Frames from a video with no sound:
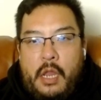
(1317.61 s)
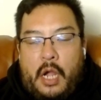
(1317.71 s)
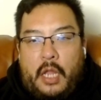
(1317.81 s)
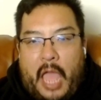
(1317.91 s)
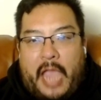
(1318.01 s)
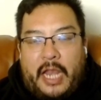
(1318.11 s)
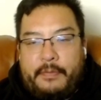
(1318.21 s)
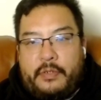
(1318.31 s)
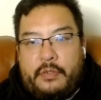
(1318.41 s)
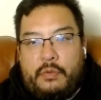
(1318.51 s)

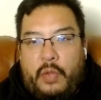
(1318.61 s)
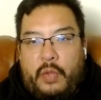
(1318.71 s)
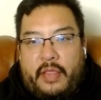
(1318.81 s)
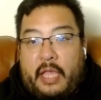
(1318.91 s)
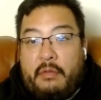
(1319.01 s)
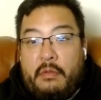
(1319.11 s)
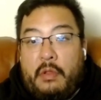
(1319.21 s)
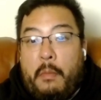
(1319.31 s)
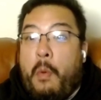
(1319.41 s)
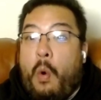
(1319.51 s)
lineups with like
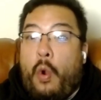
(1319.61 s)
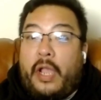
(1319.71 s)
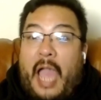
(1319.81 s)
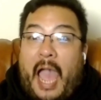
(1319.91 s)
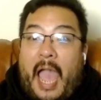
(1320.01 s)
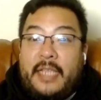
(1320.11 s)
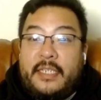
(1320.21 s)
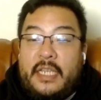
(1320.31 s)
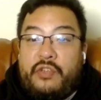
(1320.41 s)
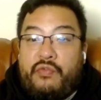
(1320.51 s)
more
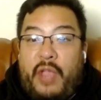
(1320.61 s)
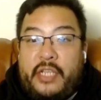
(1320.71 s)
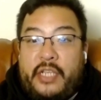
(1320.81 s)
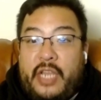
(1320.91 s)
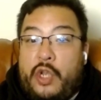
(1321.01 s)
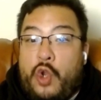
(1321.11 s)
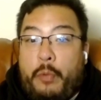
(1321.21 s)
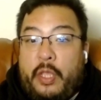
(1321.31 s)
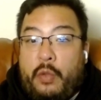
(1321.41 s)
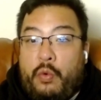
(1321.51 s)
guys in this range than I
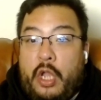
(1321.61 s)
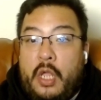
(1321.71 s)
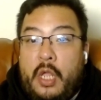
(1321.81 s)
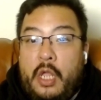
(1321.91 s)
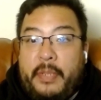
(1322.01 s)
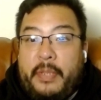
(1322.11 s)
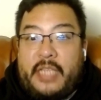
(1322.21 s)
normally would, because